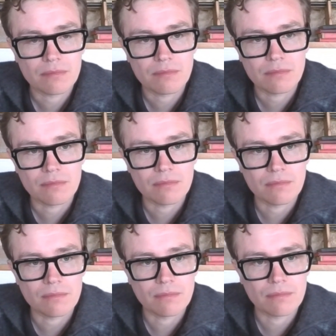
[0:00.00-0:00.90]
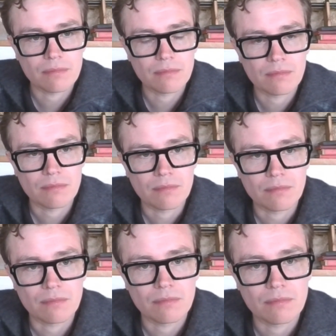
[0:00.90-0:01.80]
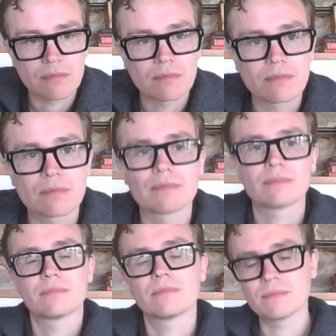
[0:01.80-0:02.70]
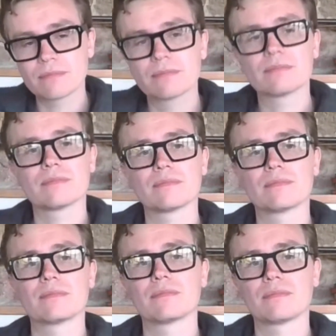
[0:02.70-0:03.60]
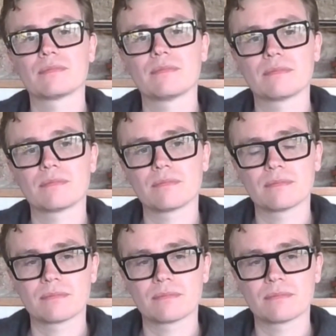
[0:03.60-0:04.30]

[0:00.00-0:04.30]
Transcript: No words are spoken by the person on screen.